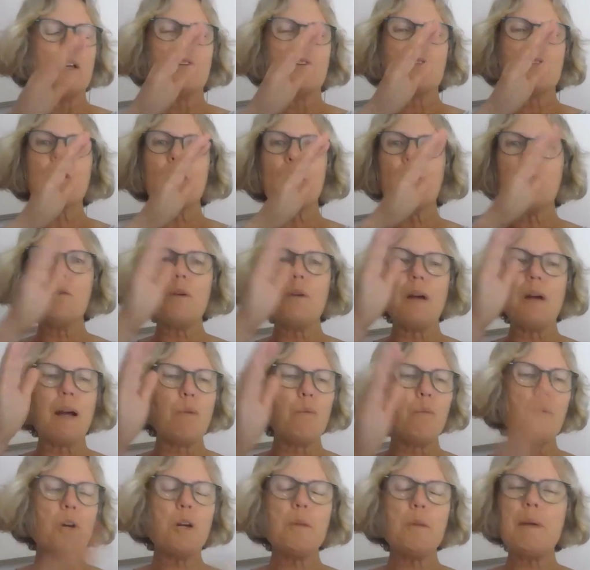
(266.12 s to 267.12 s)
So
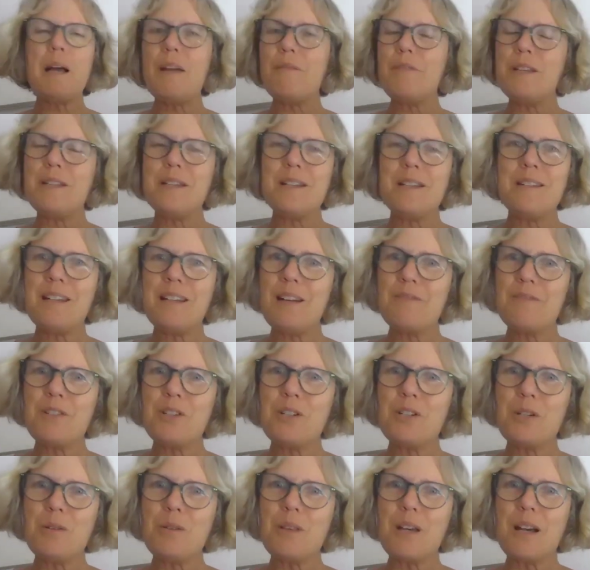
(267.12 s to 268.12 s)
what about if you didn't have
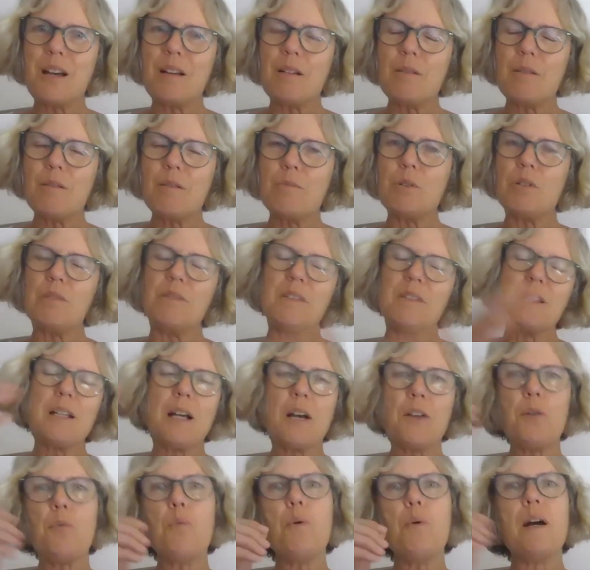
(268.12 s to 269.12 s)
to do that? Well, there's
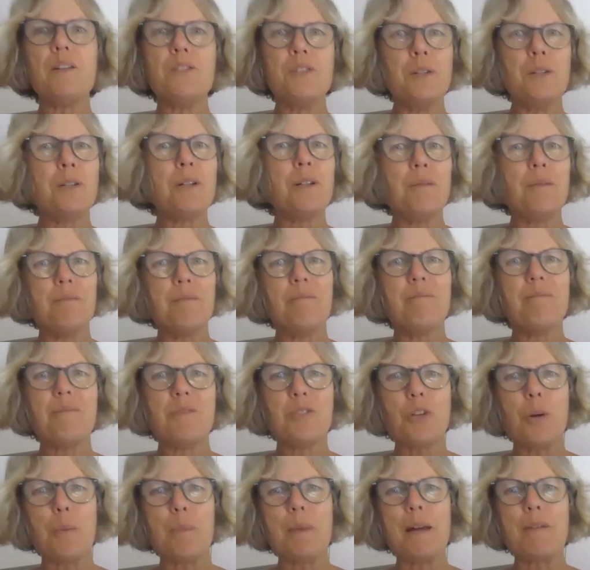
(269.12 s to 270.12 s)
other ways you can
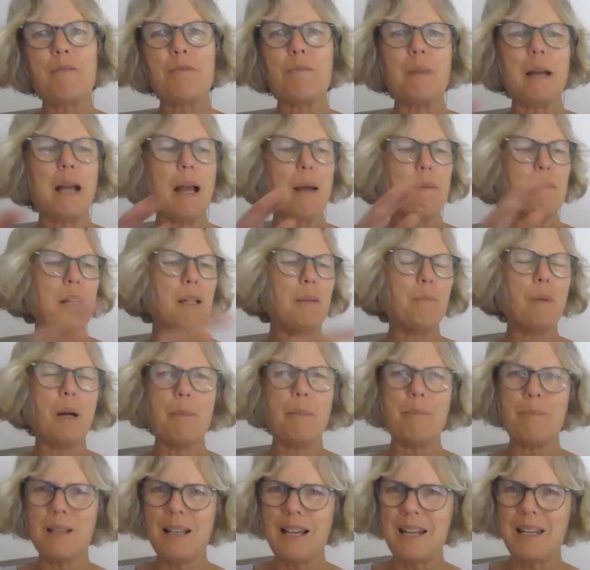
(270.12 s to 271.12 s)
stop that from happening
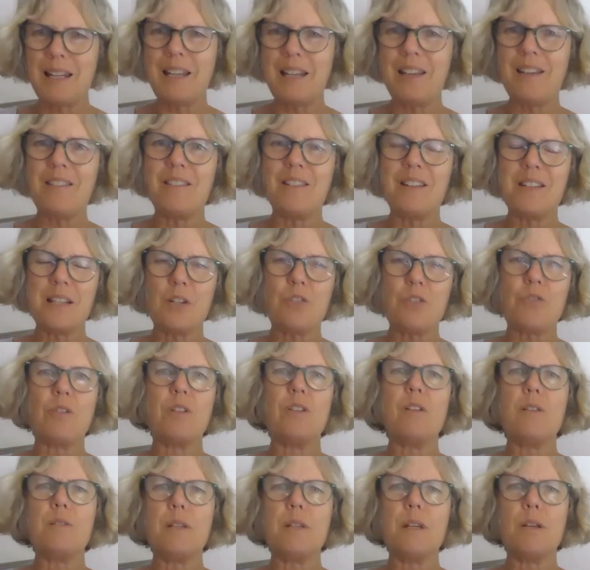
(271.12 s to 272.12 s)
by planning,
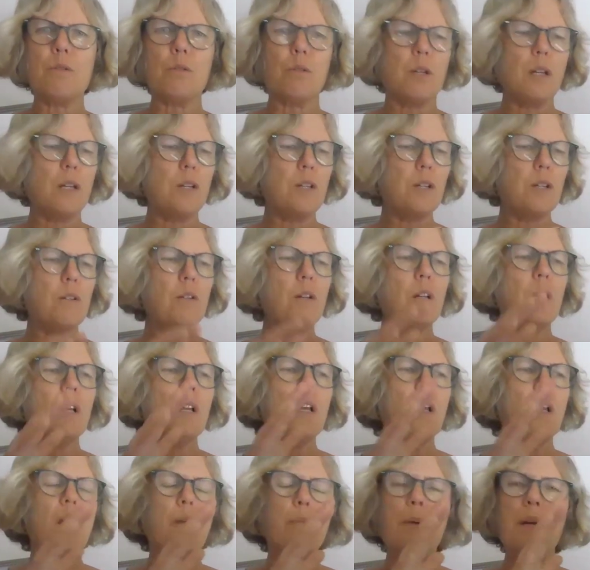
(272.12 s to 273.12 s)
etc., using Cookie Do.
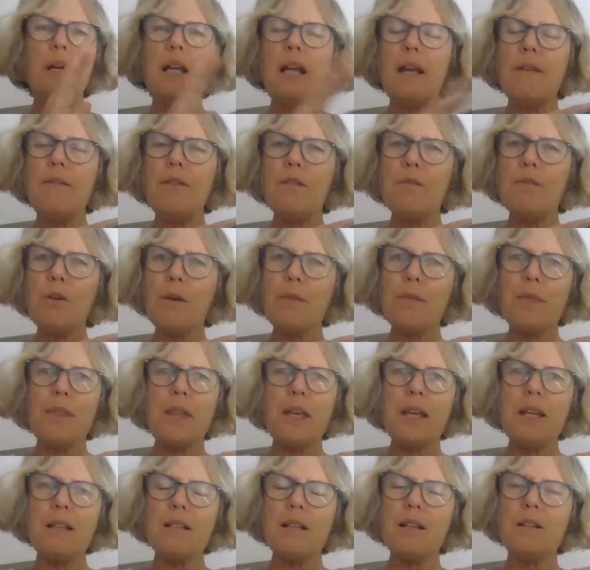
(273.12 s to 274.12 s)
But if you've got
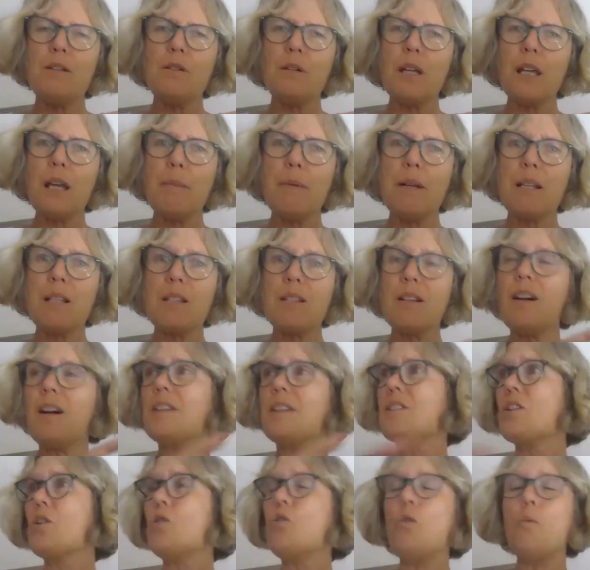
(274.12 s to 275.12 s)
things that are looking a bit
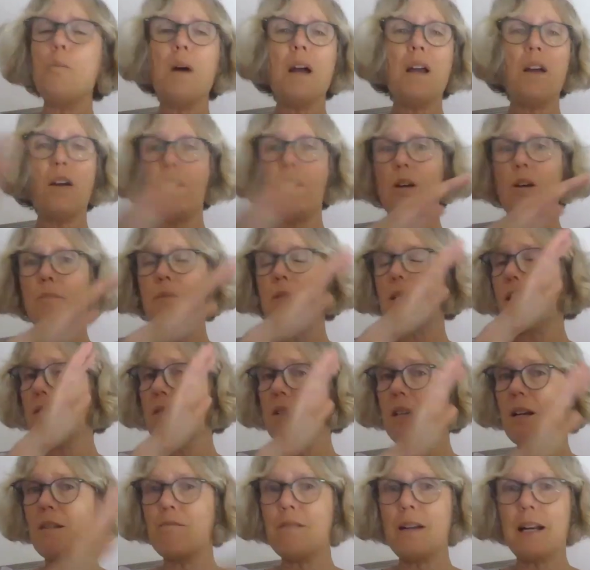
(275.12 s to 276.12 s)
tired, so all my herbs go
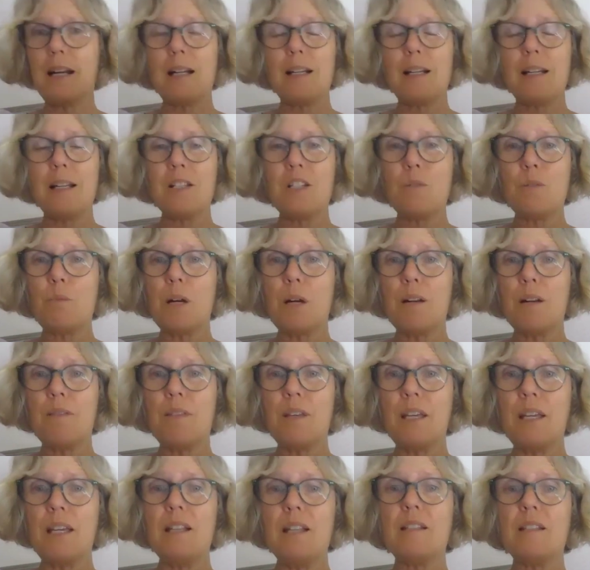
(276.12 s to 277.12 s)
directly into one of
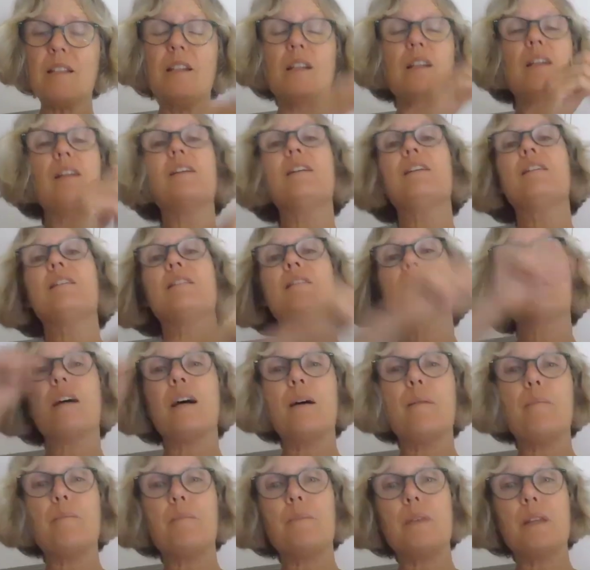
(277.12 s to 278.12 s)
these,
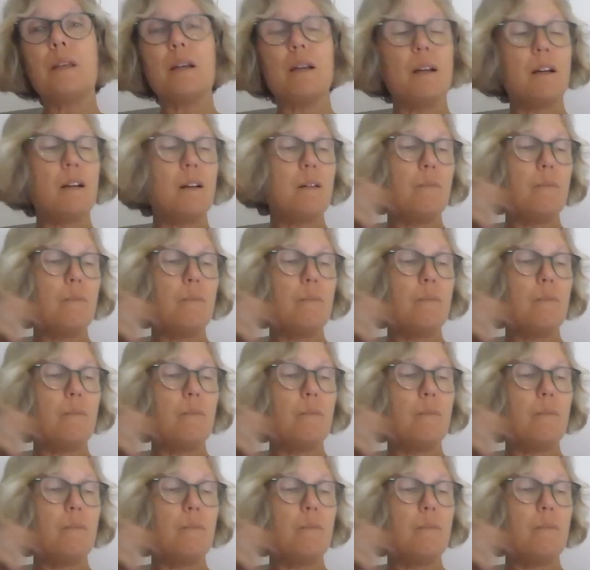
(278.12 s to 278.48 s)
vacuum